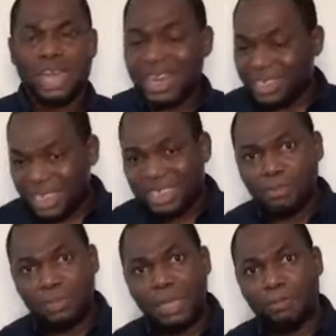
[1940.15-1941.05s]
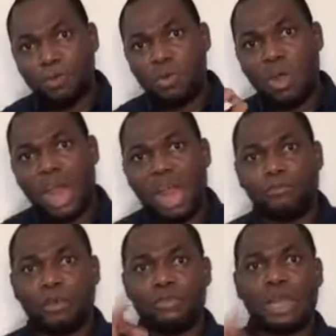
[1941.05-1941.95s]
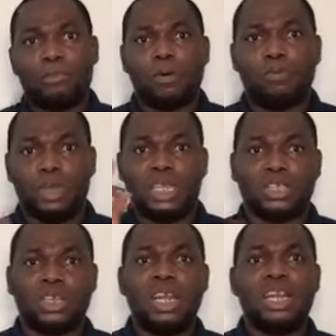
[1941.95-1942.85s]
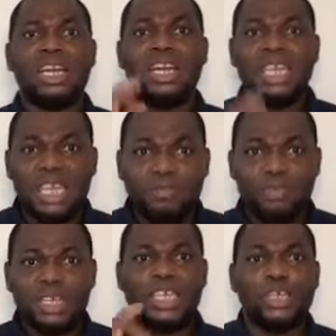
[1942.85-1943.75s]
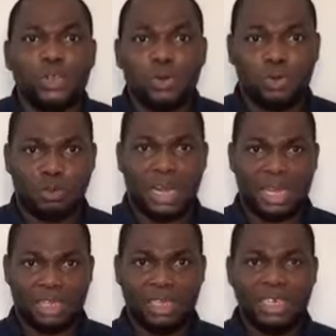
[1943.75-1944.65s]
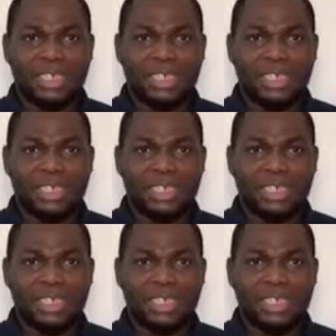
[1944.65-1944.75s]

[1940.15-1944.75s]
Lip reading: And these people, half of their population, live in Yoruba land.